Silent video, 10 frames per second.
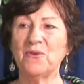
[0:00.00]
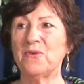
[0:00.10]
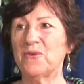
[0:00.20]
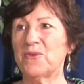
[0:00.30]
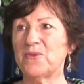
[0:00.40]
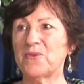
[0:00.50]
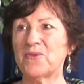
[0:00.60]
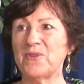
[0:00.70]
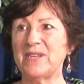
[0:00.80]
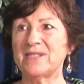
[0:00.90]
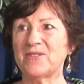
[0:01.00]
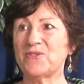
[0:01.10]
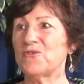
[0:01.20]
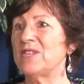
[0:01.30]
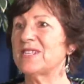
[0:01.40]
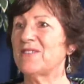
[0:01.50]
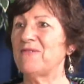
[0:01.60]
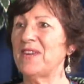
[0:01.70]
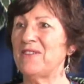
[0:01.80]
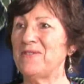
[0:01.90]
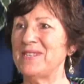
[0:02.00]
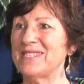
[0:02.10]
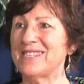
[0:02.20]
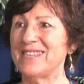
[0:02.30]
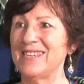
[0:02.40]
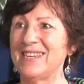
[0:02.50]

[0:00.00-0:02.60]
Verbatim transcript: Hawthorn trees are the trees of the fairies.